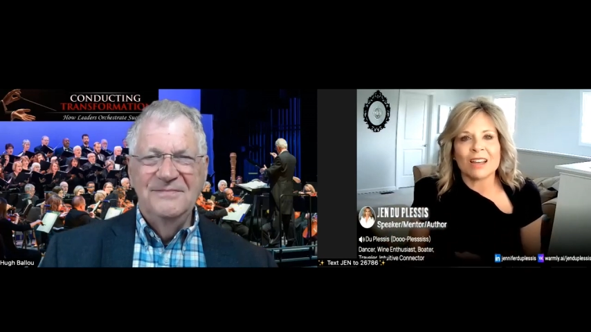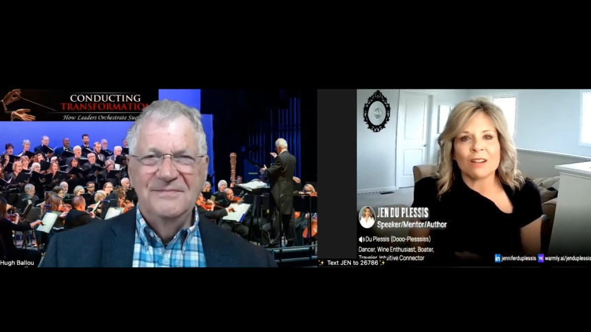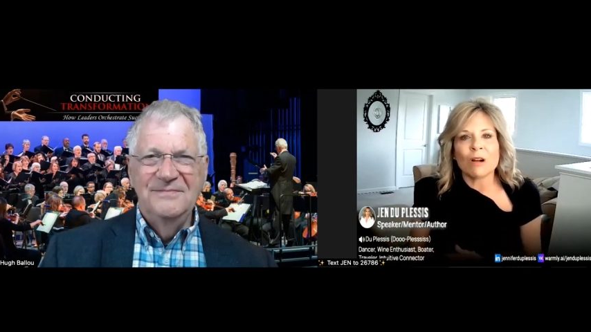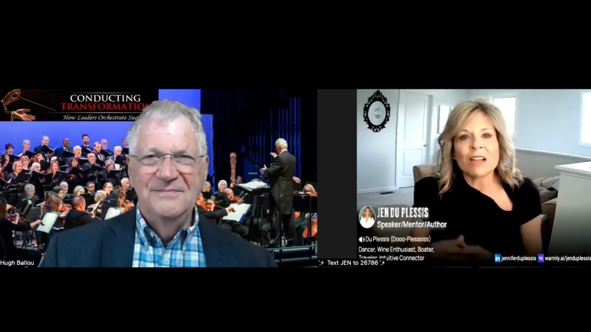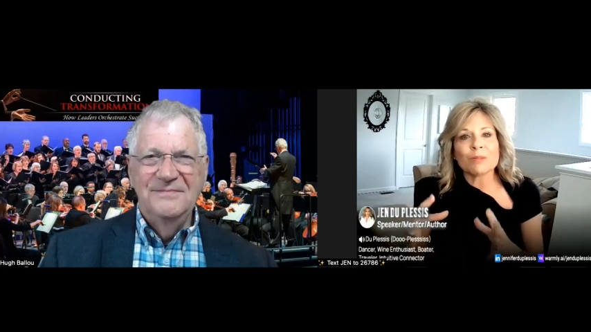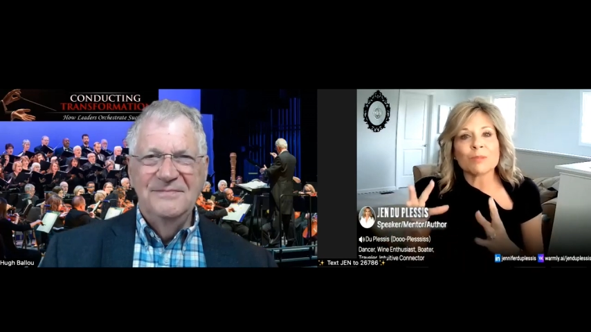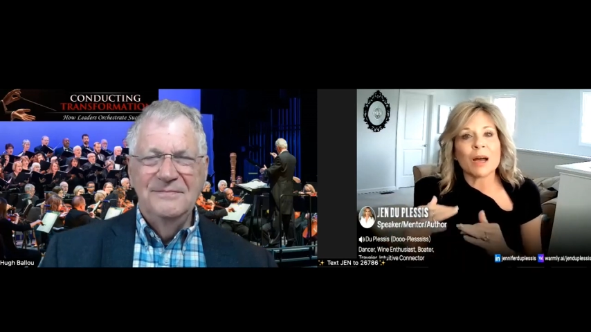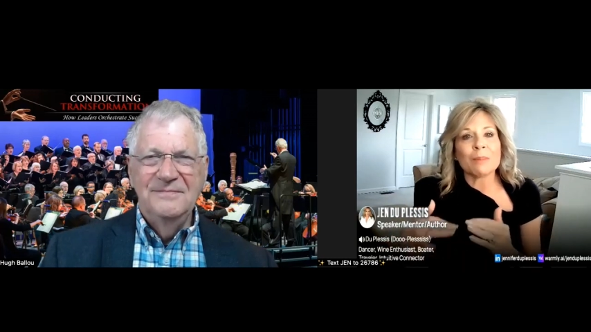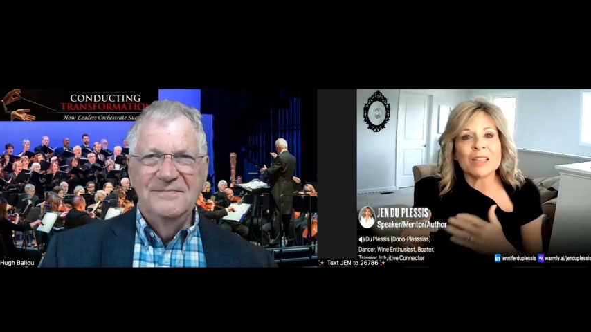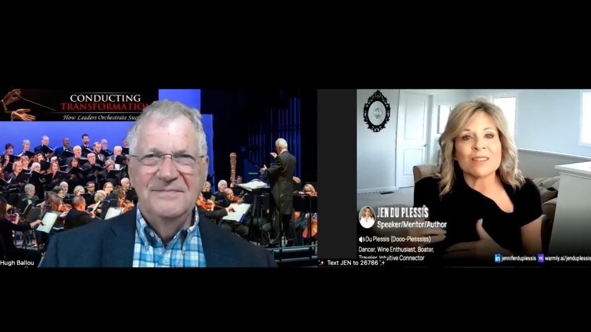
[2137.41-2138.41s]
Speaker 1: and write some
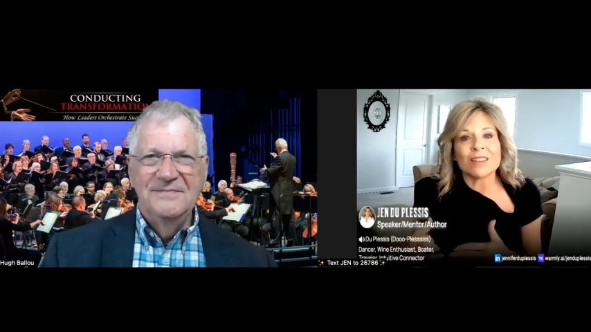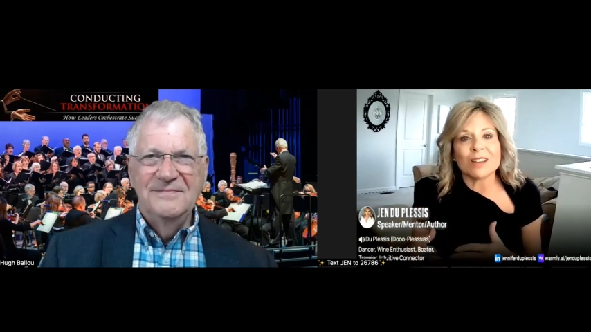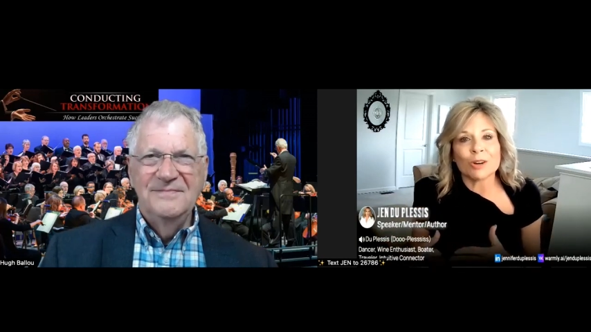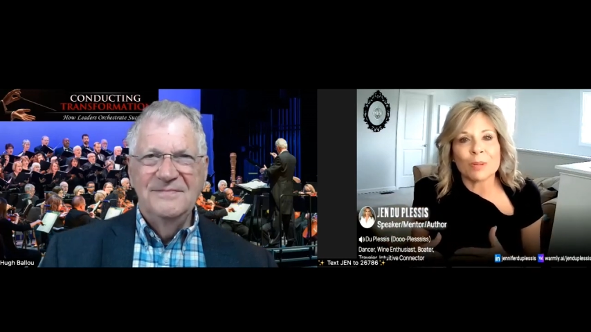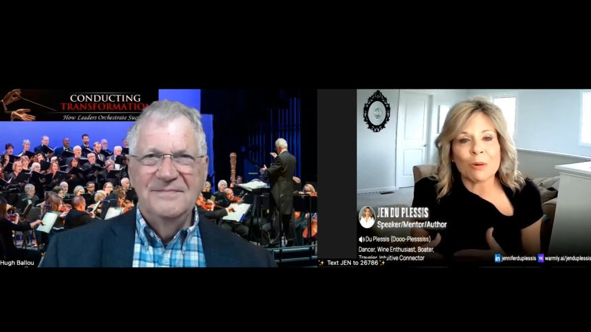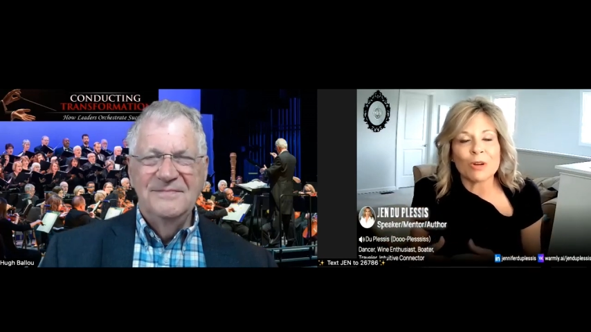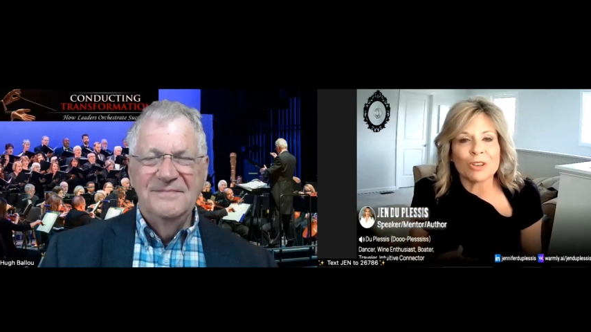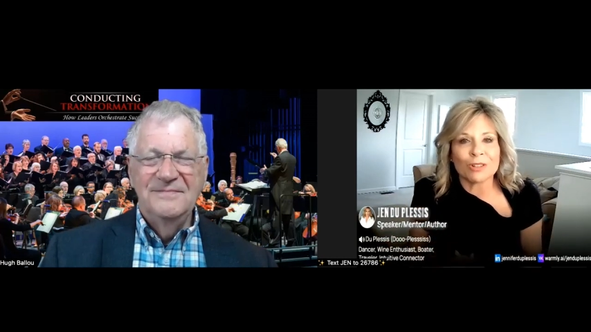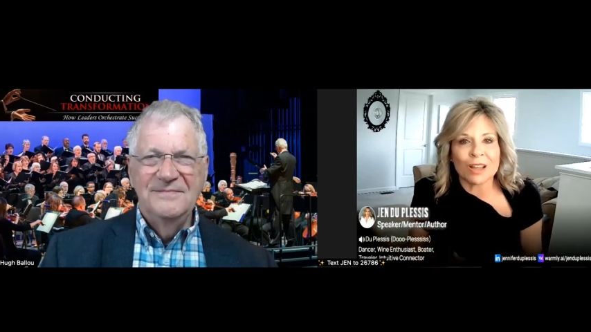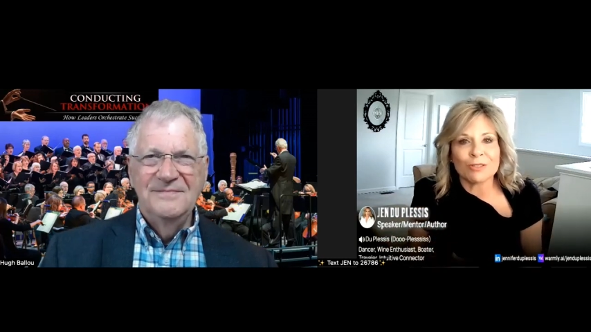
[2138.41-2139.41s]
comments in there about
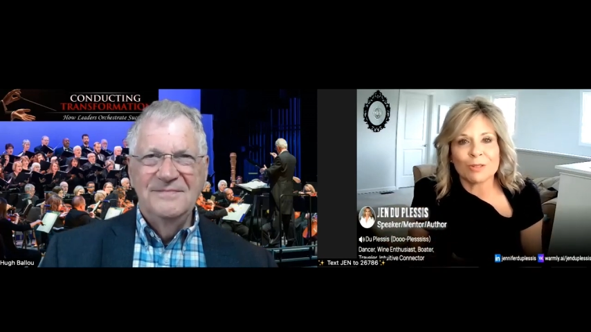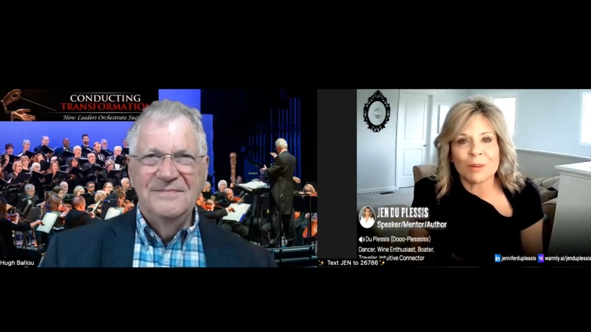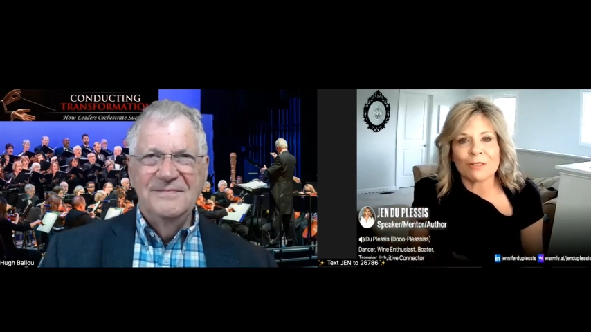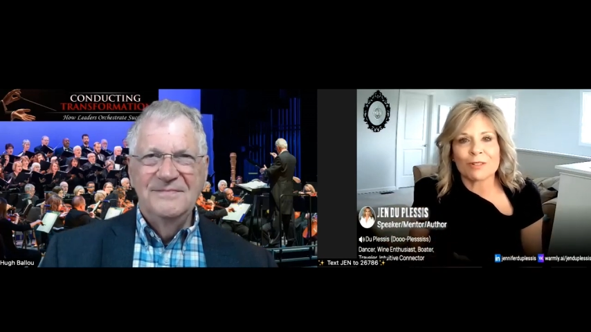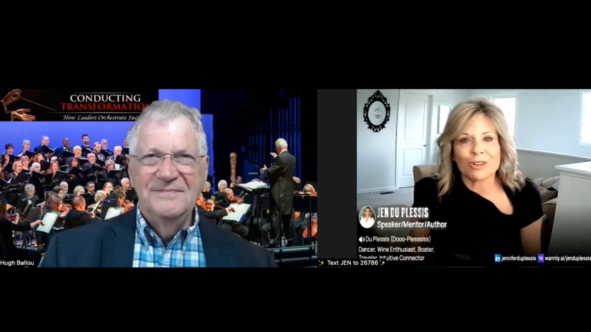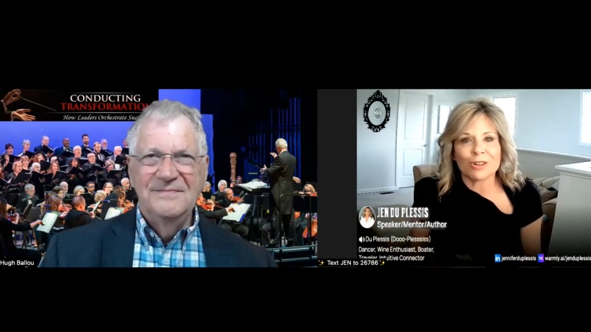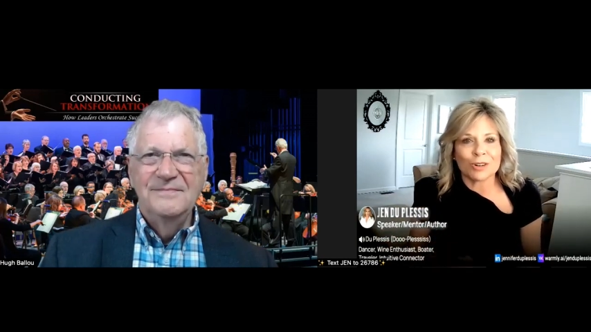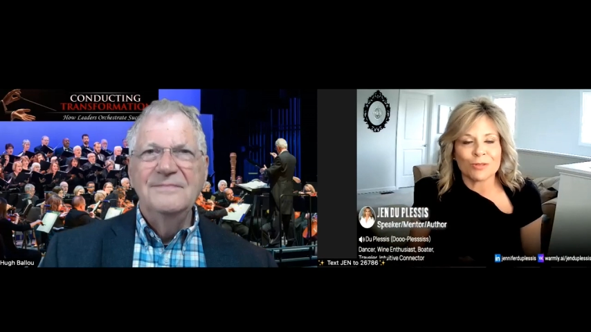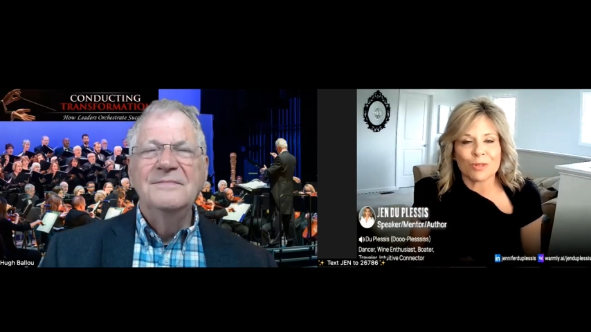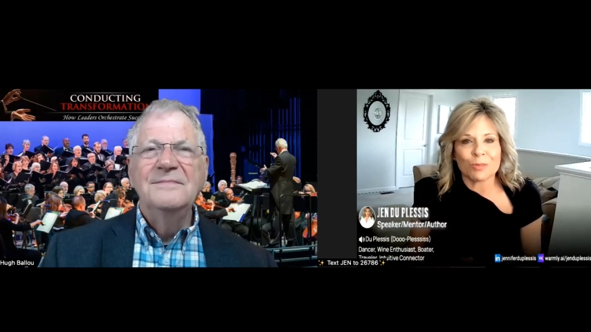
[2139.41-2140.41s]
what you loved about what you
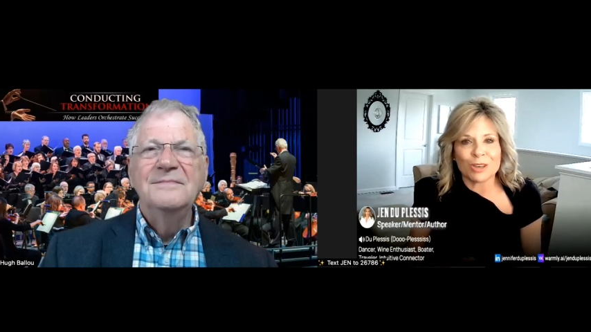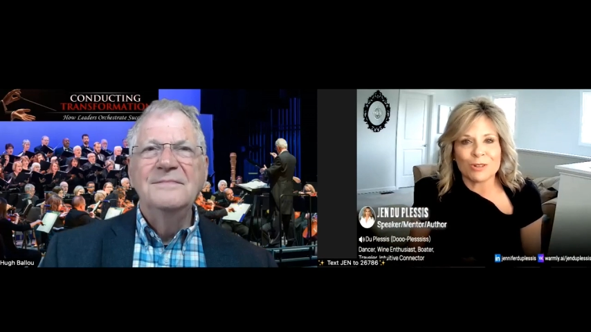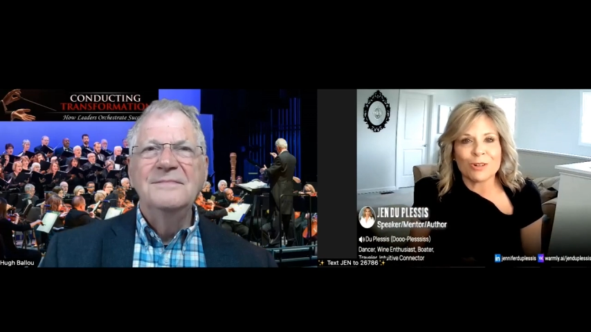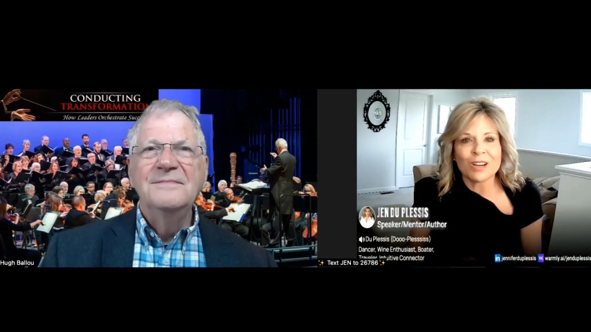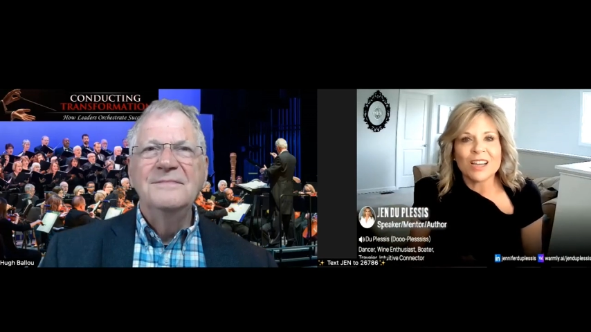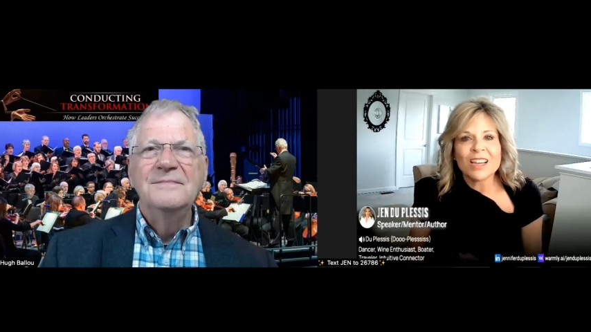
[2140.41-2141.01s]
heard from Hugh